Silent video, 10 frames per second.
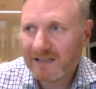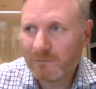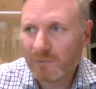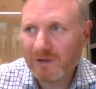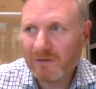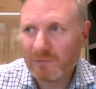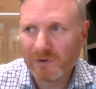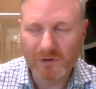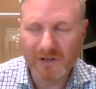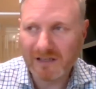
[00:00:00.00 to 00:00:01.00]
we
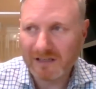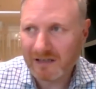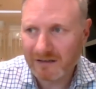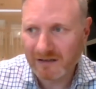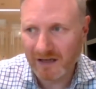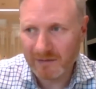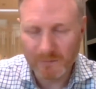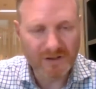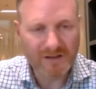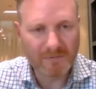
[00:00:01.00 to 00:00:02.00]
were only in here 9
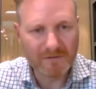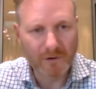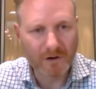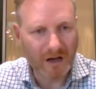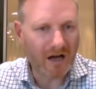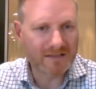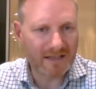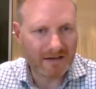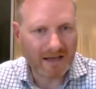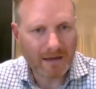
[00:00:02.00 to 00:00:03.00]
months before
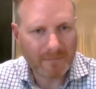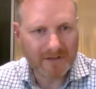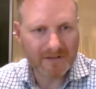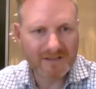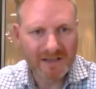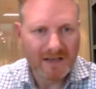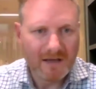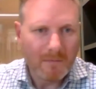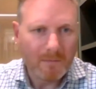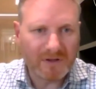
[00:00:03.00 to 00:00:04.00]
lockdown happened.
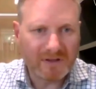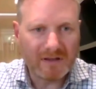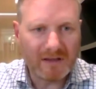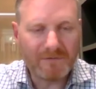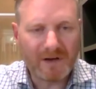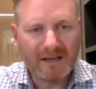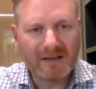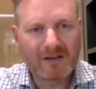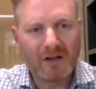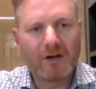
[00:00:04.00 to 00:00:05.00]
But if I
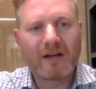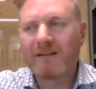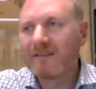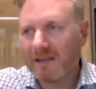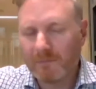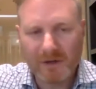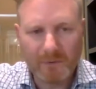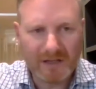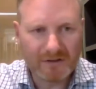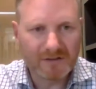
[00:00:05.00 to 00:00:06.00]
look outside my
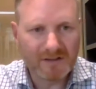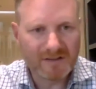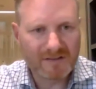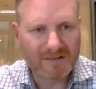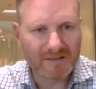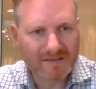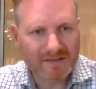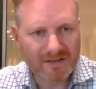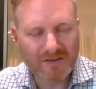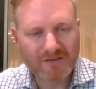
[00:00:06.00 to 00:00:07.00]
window, there's
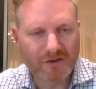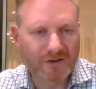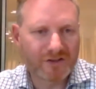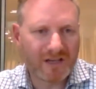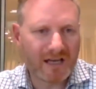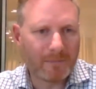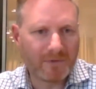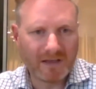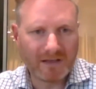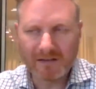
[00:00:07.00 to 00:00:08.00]
construction
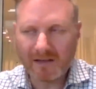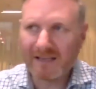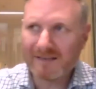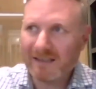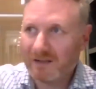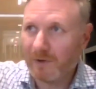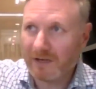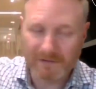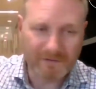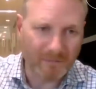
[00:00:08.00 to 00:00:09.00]
happening. I can see
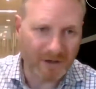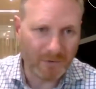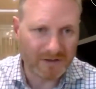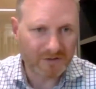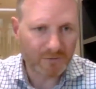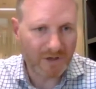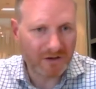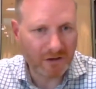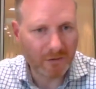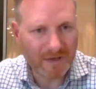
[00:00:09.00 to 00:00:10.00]
Twitter from my window. Twitter
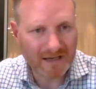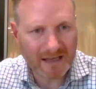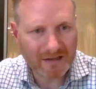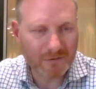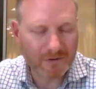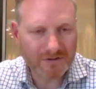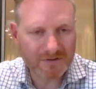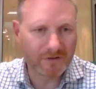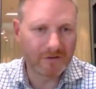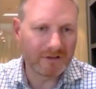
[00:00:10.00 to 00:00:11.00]
European headquarters,
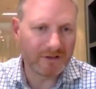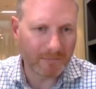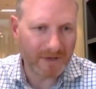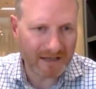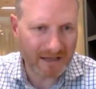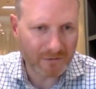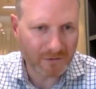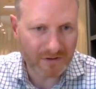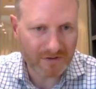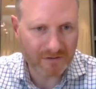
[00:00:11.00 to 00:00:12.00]
Google European
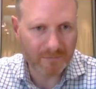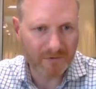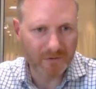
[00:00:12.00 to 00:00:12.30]
headquarters are